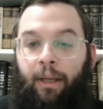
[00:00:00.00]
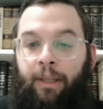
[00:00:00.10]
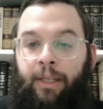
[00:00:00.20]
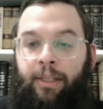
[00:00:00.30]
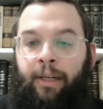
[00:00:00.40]

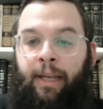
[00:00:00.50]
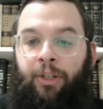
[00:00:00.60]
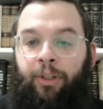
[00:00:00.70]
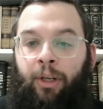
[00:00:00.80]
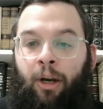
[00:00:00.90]
In this
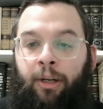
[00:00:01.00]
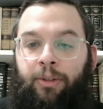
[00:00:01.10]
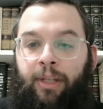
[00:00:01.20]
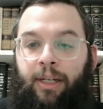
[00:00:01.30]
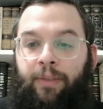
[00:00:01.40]
connection, he
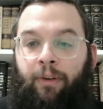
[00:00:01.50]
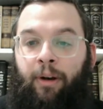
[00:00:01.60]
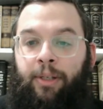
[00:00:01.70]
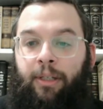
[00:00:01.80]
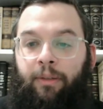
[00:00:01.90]
argues that as
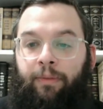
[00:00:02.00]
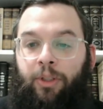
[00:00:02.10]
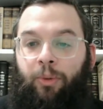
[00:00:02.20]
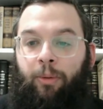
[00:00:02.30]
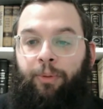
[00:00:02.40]
far as
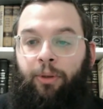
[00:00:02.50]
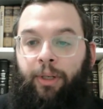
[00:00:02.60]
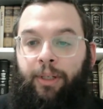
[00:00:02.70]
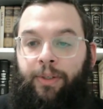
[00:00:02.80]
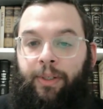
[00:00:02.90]
individual
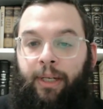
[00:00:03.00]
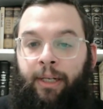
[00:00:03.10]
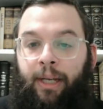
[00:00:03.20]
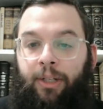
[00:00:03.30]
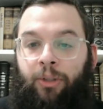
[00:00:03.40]
beauties
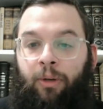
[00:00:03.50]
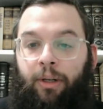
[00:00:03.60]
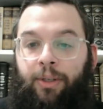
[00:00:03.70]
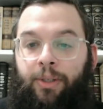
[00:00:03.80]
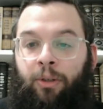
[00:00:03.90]
in nature are
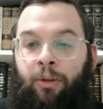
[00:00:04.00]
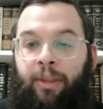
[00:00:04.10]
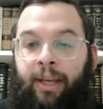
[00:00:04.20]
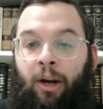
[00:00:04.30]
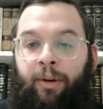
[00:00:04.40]

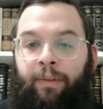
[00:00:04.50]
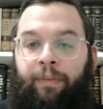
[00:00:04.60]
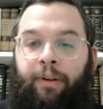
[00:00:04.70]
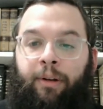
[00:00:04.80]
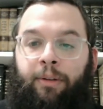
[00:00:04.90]
concerned, they are
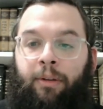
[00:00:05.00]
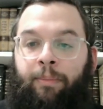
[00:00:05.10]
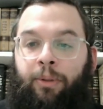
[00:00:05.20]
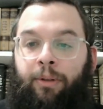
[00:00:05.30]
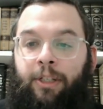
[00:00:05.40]
inferior to the
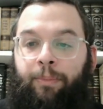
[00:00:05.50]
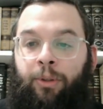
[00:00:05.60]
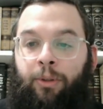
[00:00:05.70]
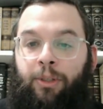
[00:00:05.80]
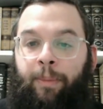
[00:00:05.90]
beauties
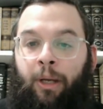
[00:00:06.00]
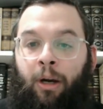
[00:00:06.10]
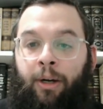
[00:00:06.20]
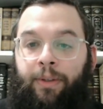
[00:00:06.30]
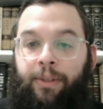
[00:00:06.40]
produced by
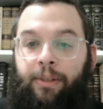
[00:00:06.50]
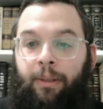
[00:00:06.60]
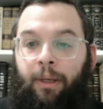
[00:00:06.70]
arts.